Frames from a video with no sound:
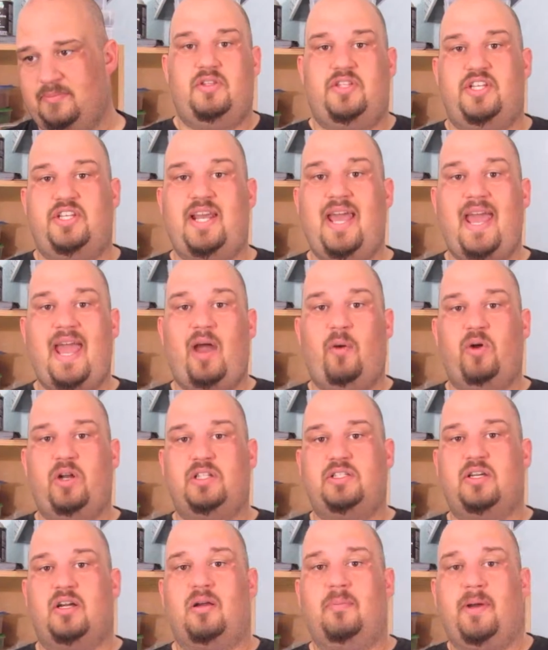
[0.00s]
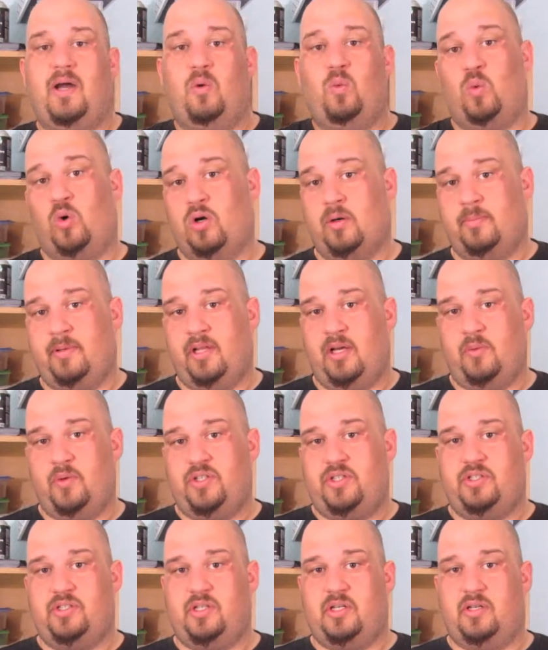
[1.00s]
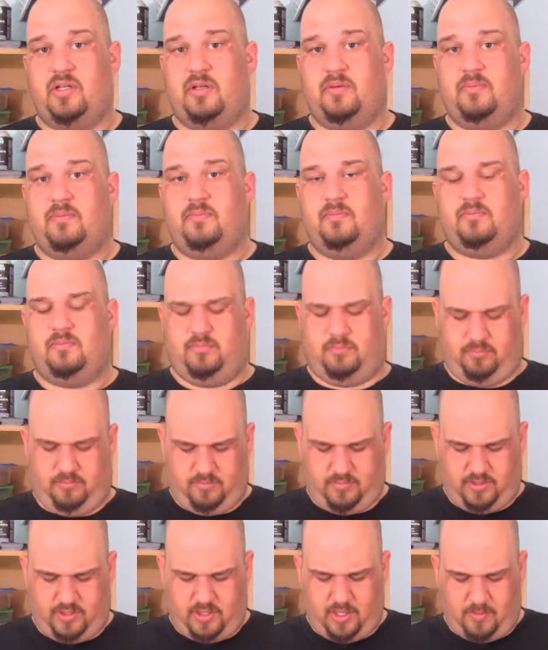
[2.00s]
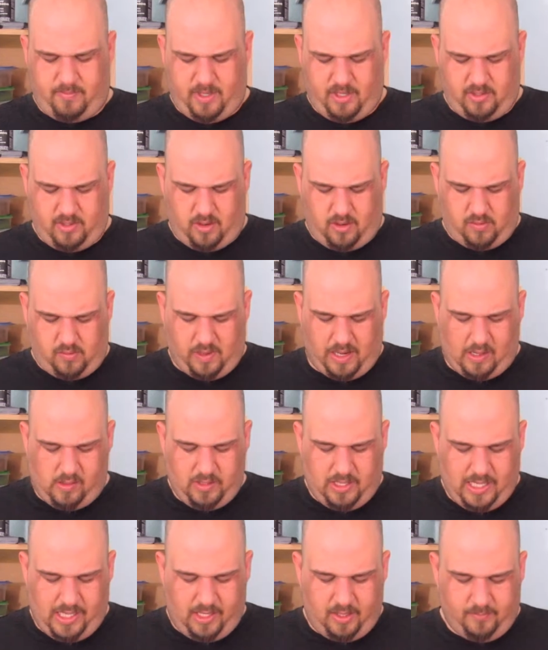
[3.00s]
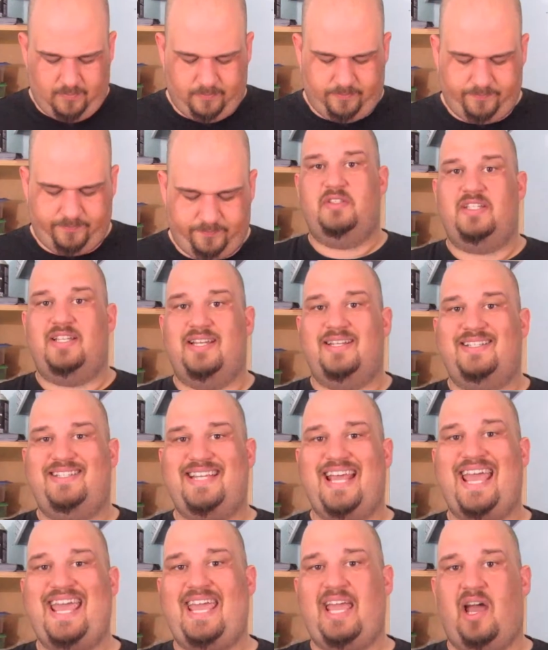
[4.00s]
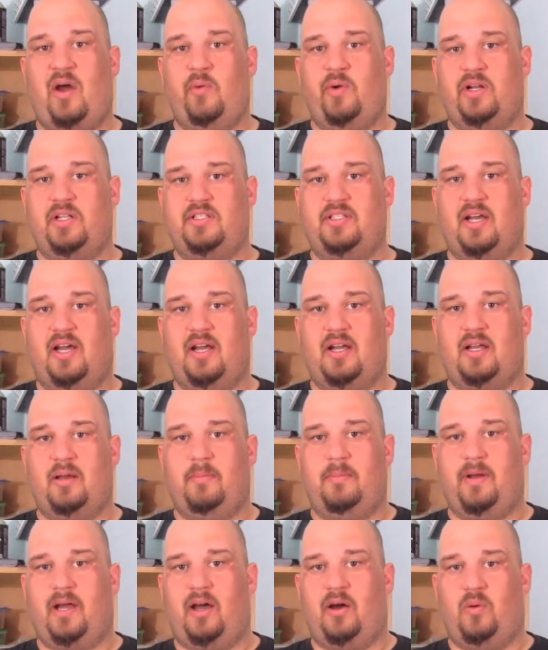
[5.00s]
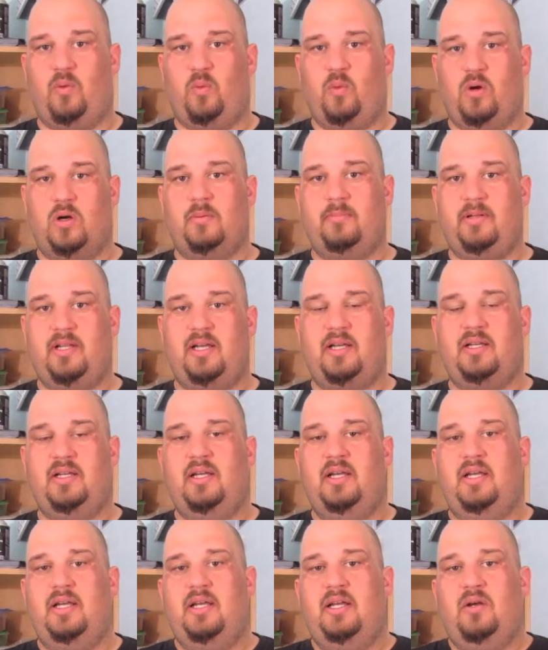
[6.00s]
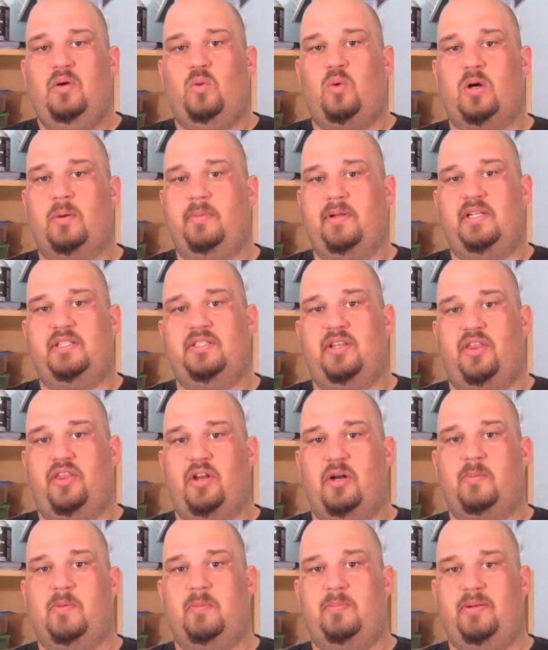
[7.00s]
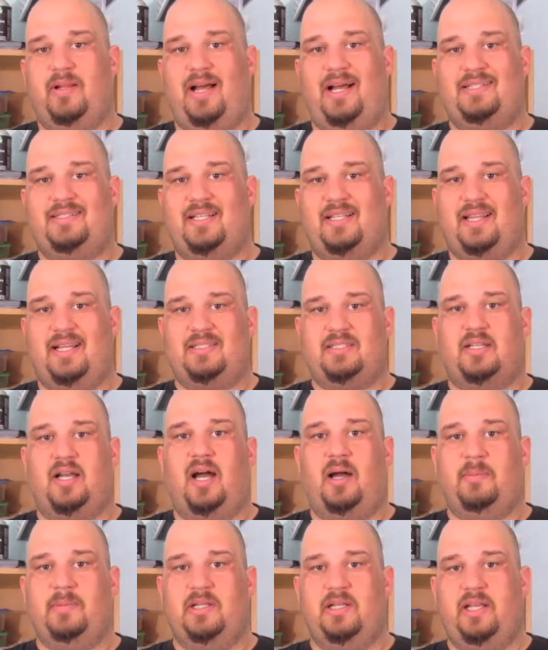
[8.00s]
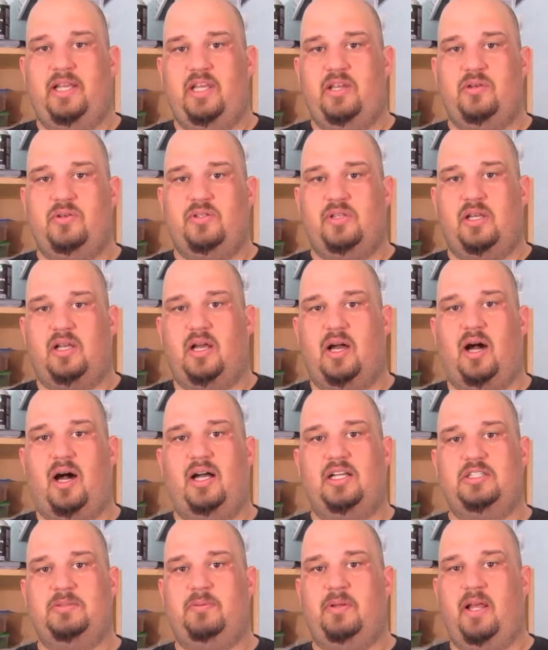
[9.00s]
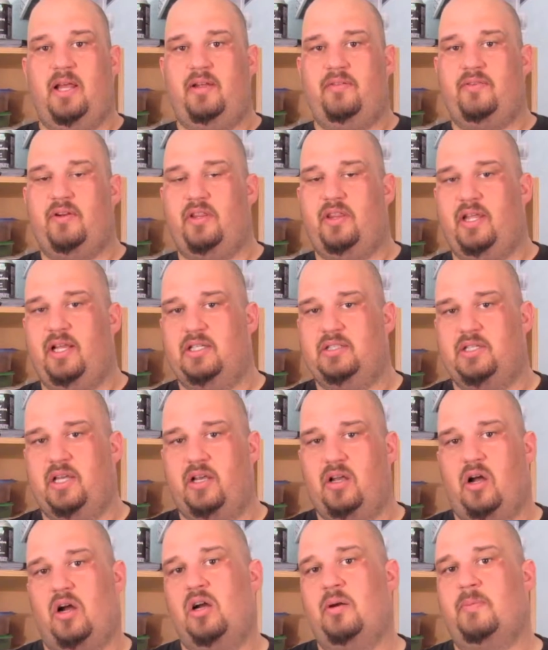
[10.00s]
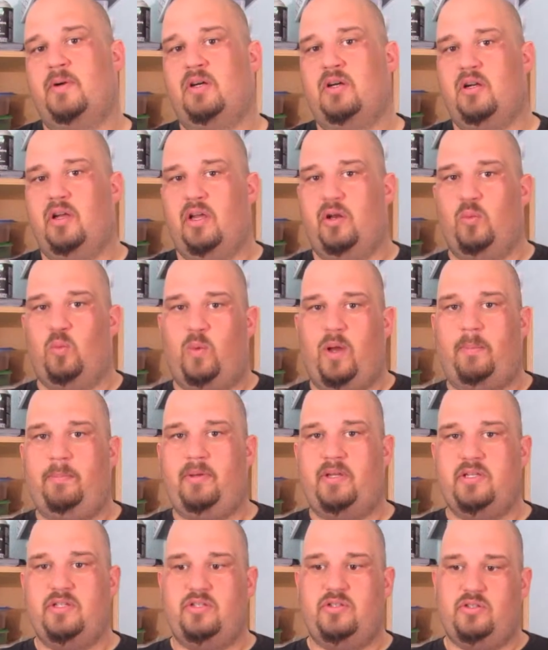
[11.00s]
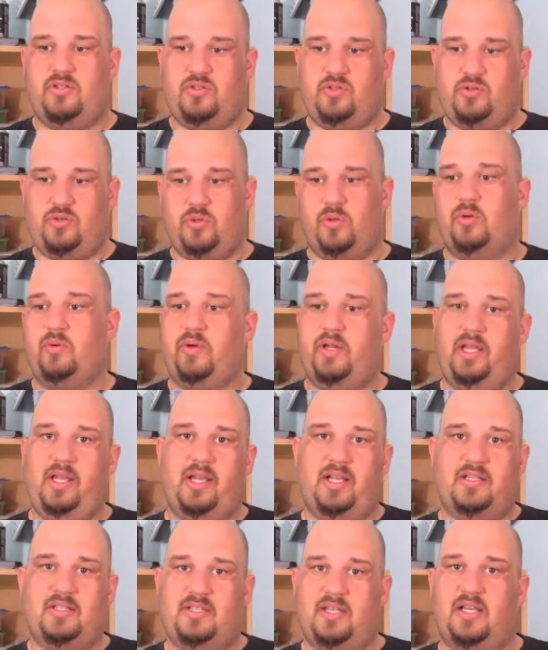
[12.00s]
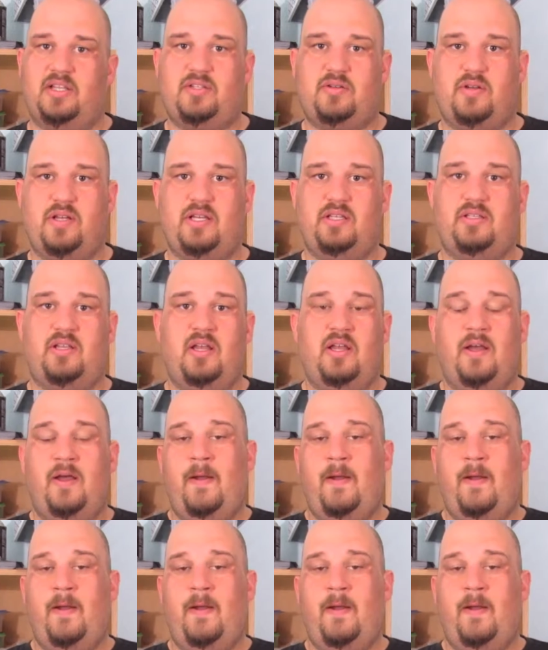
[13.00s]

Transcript: Today I want to talk about Worbla, which is a stomach dog rally. Today I want to talk about Worbla. Worbla is a thermoplastic that's commonly used in cosplay for things like armor and weapons, jewelry, accessories.